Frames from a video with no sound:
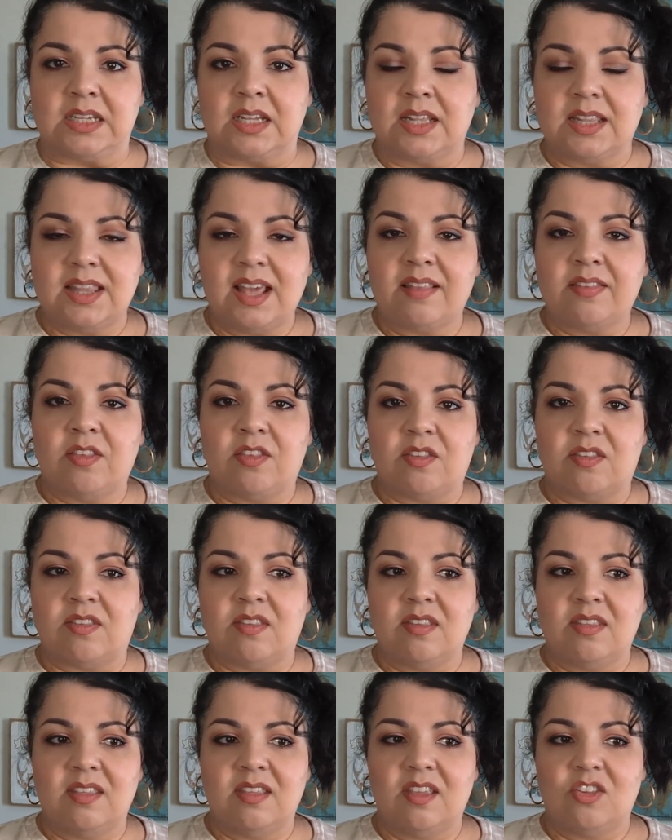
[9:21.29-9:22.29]
That's
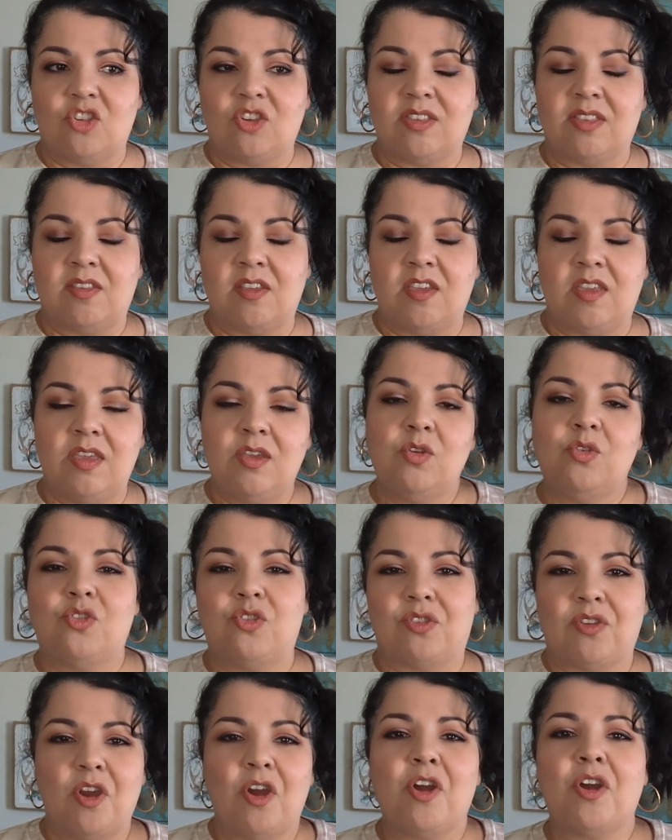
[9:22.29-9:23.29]
just a huge
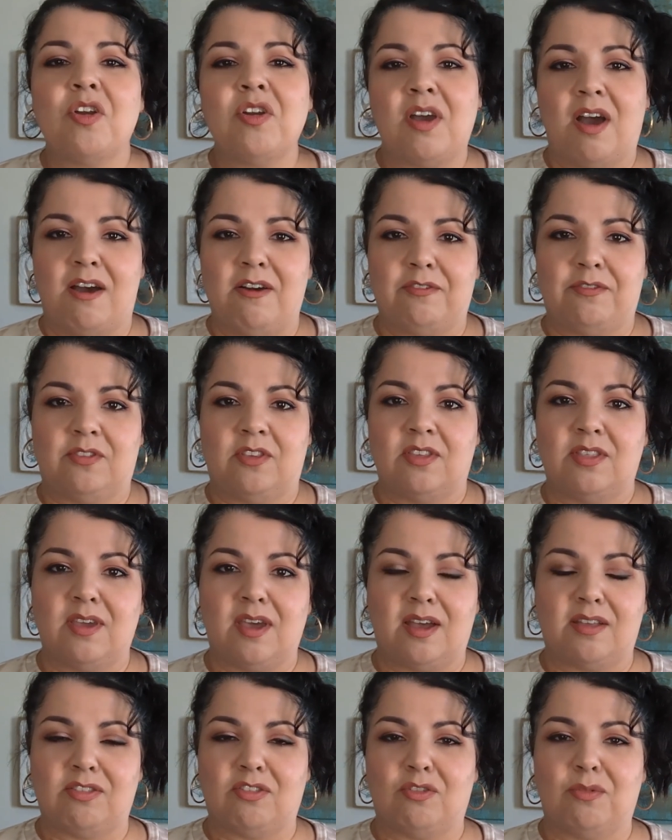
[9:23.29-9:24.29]
turnoff to the
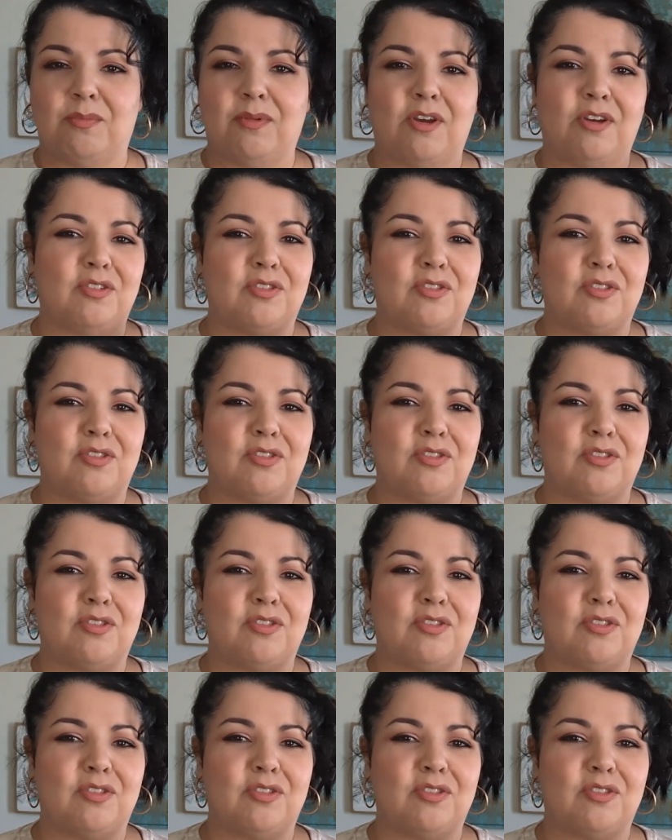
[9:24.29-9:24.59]
customer.